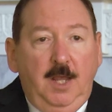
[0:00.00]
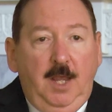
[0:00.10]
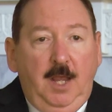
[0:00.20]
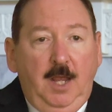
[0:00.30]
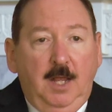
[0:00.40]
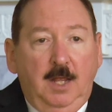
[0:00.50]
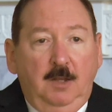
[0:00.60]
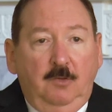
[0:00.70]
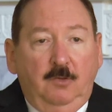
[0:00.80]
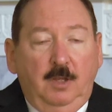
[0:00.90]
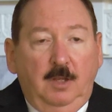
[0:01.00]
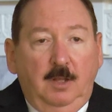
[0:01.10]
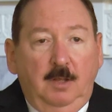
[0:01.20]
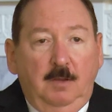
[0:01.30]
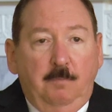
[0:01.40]
And
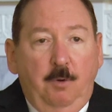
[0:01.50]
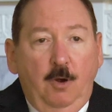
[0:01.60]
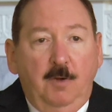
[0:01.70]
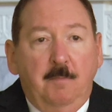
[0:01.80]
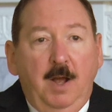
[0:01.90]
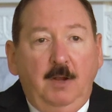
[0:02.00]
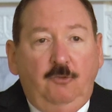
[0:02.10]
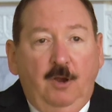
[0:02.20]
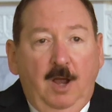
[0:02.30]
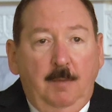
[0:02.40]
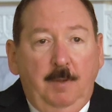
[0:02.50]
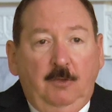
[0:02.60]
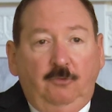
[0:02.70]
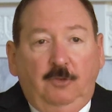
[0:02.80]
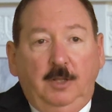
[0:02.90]
part of my job as the